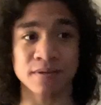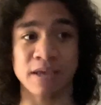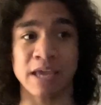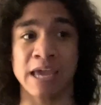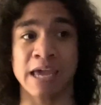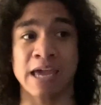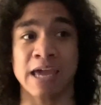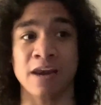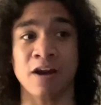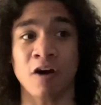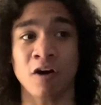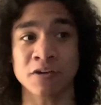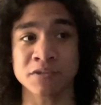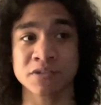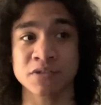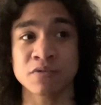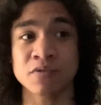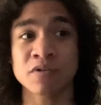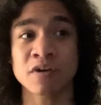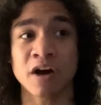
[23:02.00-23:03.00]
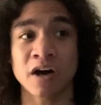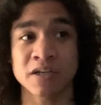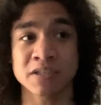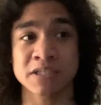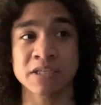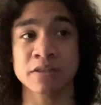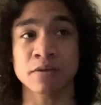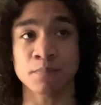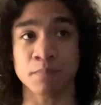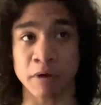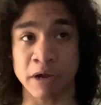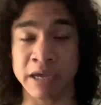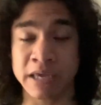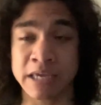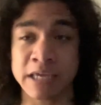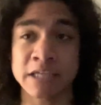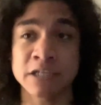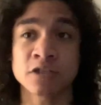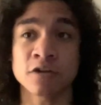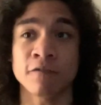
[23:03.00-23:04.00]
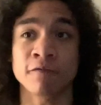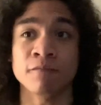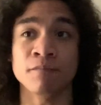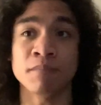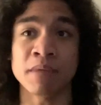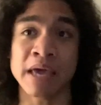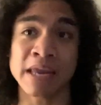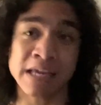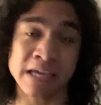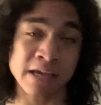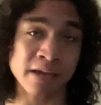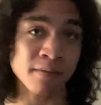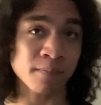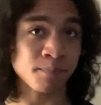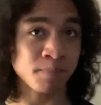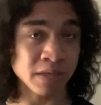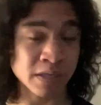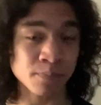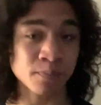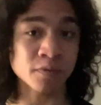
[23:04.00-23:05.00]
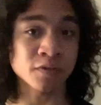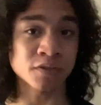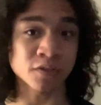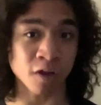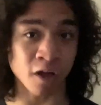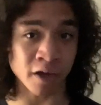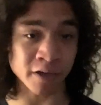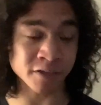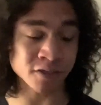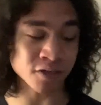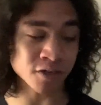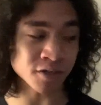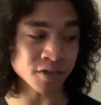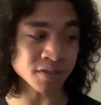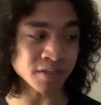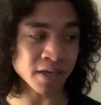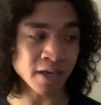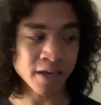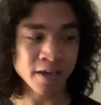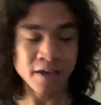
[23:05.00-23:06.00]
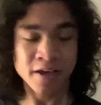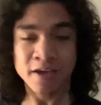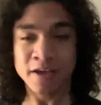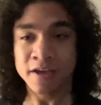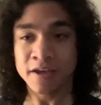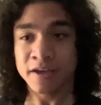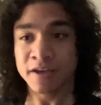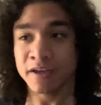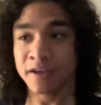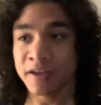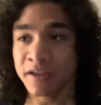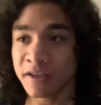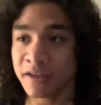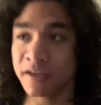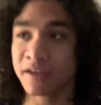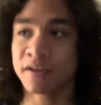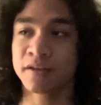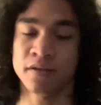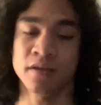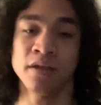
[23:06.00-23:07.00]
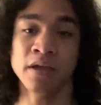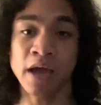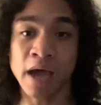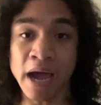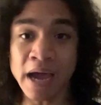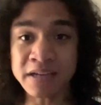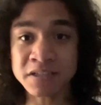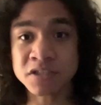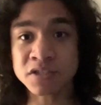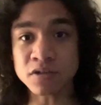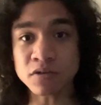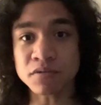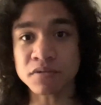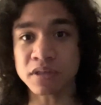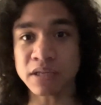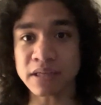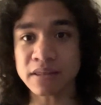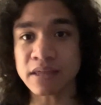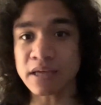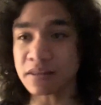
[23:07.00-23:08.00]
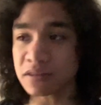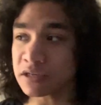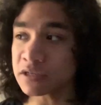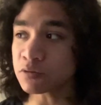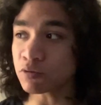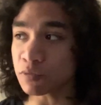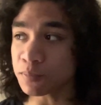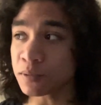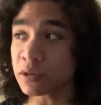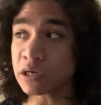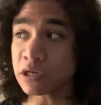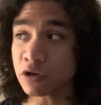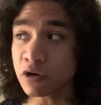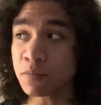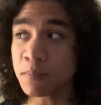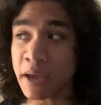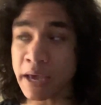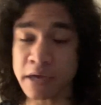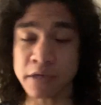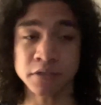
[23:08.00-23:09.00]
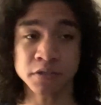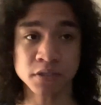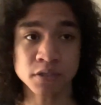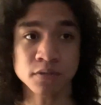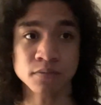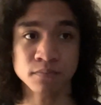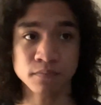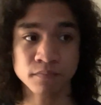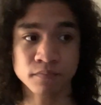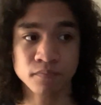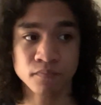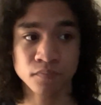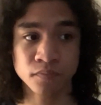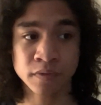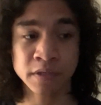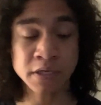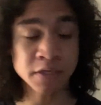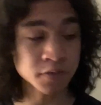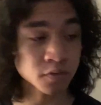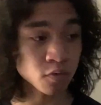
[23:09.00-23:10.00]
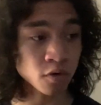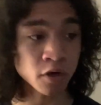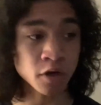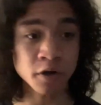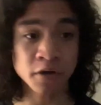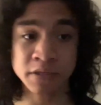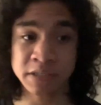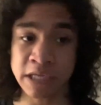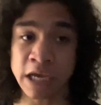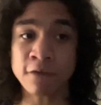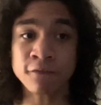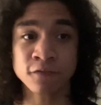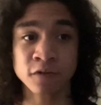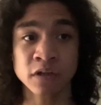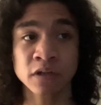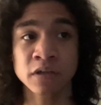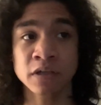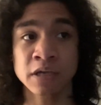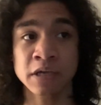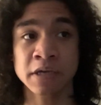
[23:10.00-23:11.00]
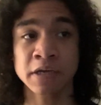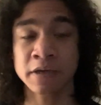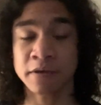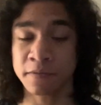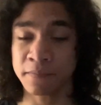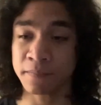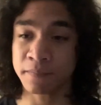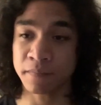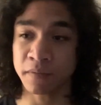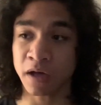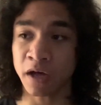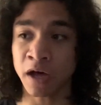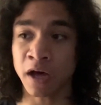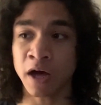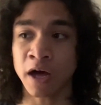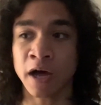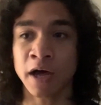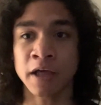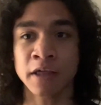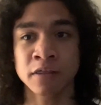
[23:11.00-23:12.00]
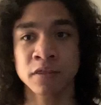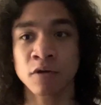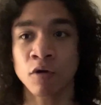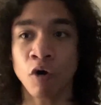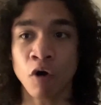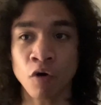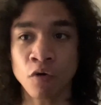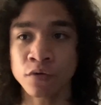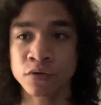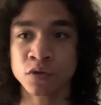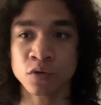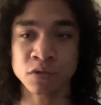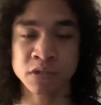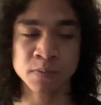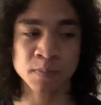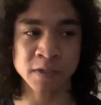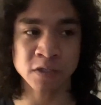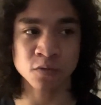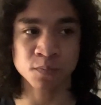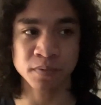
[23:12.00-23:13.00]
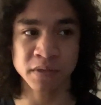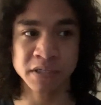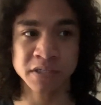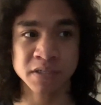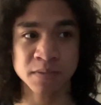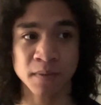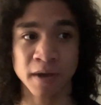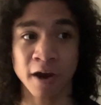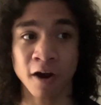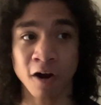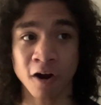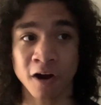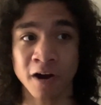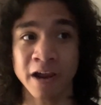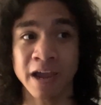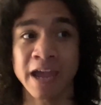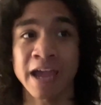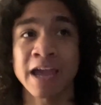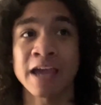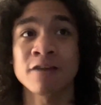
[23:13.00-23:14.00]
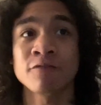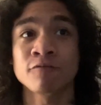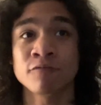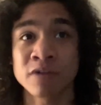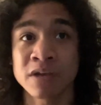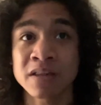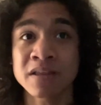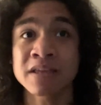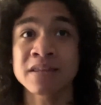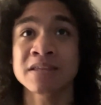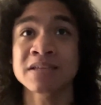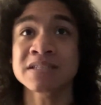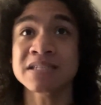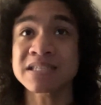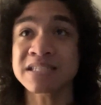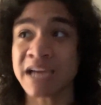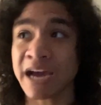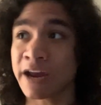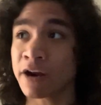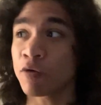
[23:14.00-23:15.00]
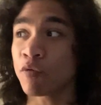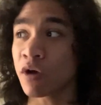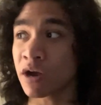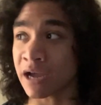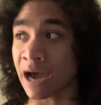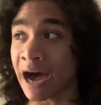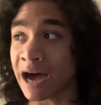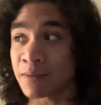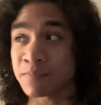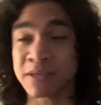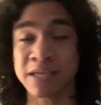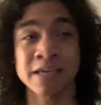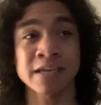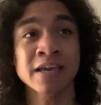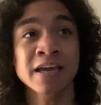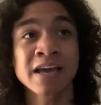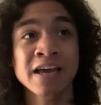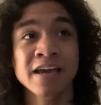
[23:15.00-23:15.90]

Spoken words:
and also causing the breakage of many people's launchers, I still think that these were pretty good bays. These were definitely, they'll always hold a special place in my heart, and really, this is kind of what got me...